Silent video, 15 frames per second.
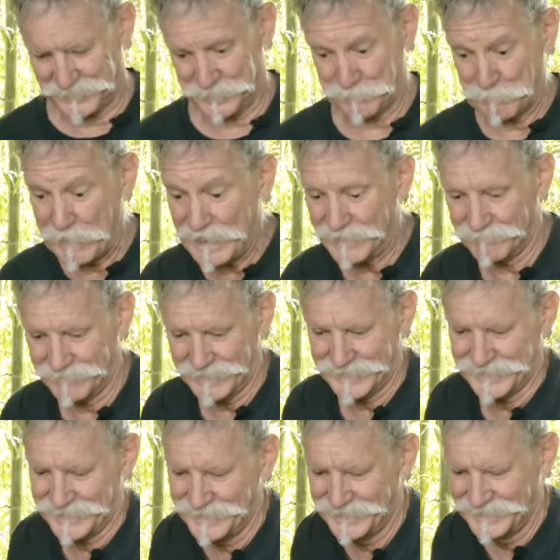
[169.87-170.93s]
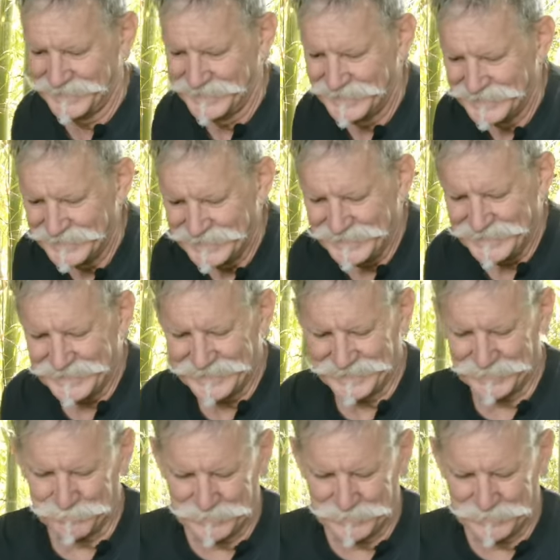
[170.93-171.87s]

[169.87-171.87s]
the main reason that